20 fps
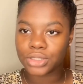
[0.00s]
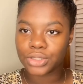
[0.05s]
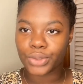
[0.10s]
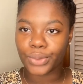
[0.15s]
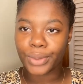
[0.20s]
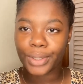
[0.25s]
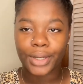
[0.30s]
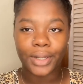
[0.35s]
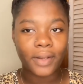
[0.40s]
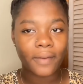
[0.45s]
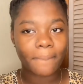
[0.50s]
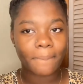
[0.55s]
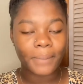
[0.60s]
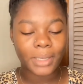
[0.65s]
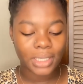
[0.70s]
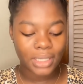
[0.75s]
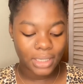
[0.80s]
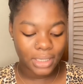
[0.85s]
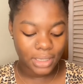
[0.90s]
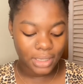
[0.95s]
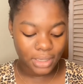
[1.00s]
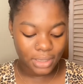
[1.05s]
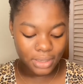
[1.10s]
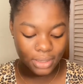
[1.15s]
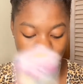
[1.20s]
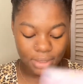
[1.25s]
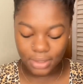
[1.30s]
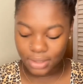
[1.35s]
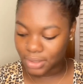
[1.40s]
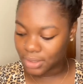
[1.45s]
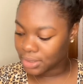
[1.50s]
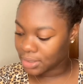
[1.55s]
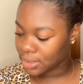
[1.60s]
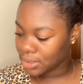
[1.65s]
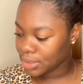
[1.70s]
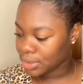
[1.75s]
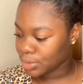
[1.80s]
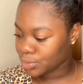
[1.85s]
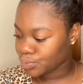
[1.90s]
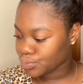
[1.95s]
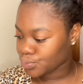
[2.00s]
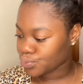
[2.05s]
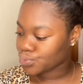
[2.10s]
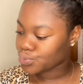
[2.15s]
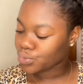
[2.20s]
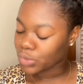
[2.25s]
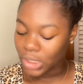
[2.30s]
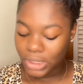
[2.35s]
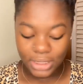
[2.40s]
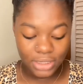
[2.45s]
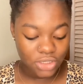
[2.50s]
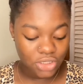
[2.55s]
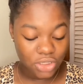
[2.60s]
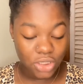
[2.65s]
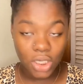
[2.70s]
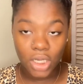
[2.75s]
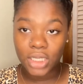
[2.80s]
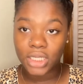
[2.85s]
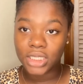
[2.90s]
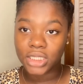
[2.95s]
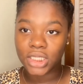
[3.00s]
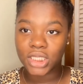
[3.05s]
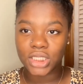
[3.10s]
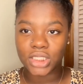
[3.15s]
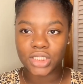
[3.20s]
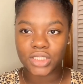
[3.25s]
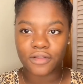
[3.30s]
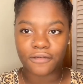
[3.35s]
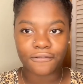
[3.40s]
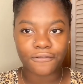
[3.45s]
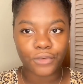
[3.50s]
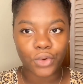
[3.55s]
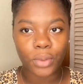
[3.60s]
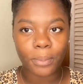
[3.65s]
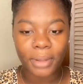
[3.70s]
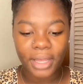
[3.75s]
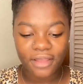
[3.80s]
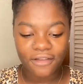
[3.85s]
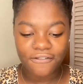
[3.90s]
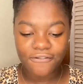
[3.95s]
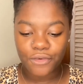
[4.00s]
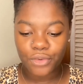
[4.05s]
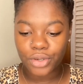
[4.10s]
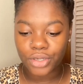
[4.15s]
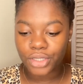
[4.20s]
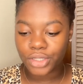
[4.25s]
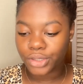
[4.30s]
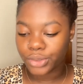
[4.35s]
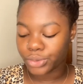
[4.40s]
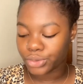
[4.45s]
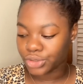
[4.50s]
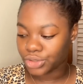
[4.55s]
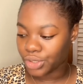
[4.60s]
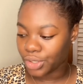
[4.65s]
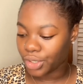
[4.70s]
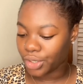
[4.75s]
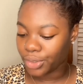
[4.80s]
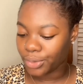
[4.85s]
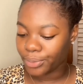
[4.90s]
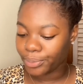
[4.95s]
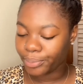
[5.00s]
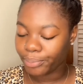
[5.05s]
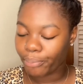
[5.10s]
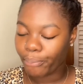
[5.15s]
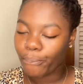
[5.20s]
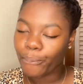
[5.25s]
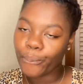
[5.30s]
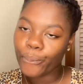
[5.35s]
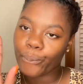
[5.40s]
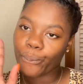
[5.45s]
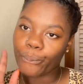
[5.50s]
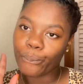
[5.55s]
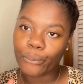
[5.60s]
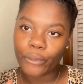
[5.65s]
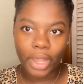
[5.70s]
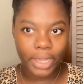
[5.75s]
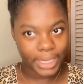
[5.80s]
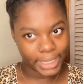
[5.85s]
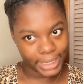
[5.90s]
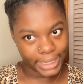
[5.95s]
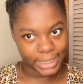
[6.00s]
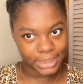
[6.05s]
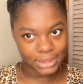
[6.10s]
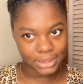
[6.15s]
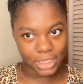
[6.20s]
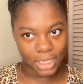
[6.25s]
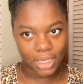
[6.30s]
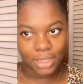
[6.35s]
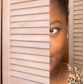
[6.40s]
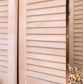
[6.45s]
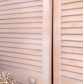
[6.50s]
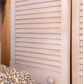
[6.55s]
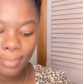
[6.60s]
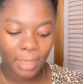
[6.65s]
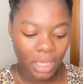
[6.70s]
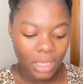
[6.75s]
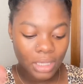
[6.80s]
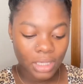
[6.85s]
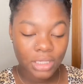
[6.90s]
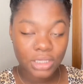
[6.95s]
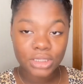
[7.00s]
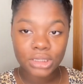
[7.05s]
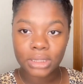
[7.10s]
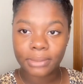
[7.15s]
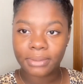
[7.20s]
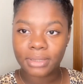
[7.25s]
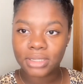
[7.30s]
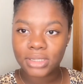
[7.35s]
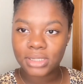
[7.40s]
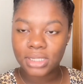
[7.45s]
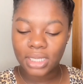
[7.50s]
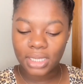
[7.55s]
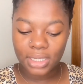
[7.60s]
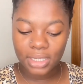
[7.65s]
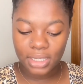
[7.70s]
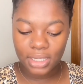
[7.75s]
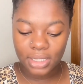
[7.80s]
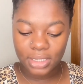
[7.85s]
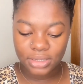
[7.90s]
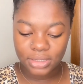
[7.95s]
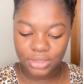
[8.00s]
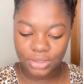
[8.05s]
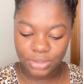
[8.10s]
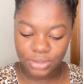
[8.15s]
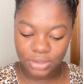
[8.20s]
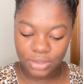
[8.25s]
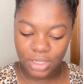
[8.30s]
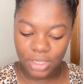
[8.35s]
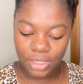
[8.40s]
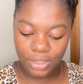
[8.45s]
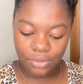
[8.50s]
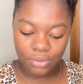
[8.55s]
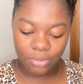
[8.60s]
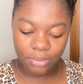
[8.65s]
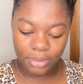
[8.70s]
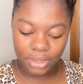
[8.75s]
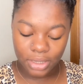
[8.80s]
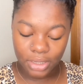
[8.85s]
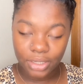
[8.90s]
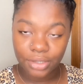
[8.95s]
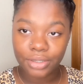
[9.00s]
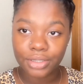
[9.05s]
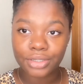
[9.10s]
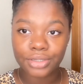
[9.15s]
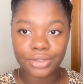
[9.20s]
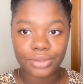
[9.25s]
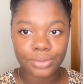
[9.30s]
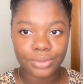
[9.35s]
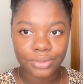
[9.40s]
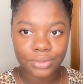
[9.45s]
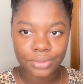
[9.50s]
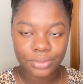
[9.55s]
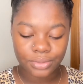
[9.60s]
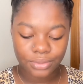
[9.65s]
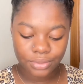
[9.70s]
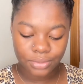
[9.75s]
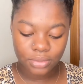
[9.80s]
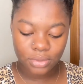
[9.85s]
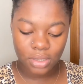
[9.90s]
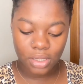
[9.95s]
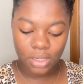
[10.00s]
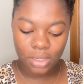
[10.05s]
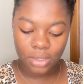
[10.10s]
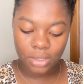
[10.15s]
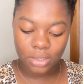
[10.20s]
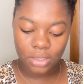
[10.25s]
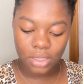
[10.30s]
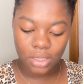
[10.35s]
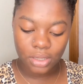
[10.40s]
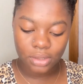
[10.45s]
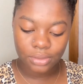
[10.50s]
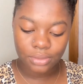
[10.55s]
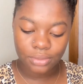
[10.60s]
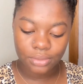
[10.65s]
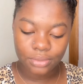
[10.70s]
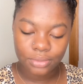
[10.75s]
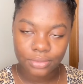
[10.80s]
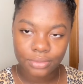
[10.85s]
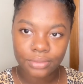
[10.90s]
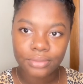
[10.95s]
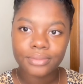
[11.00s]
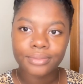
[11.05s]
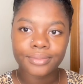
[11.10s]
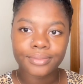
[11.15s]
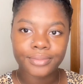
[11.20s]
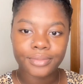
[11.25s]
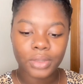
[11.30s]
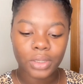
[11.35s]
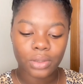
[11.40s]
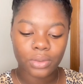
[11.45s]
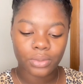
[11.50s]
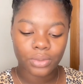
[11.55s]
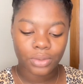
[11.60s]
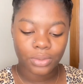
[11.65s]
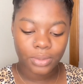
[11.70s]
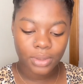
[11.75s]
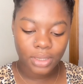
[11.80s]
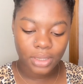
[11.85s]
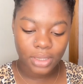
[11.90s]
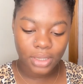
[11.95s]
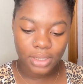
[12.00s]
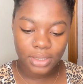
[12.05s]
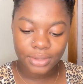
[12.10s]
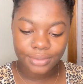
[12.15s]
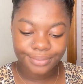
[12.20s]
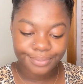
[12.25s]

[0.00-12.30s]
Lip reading: we're gonna be installing this 4x4 closure, and yeah. So basically guys, I just came around my hair in two, or corner, anyone want to call it,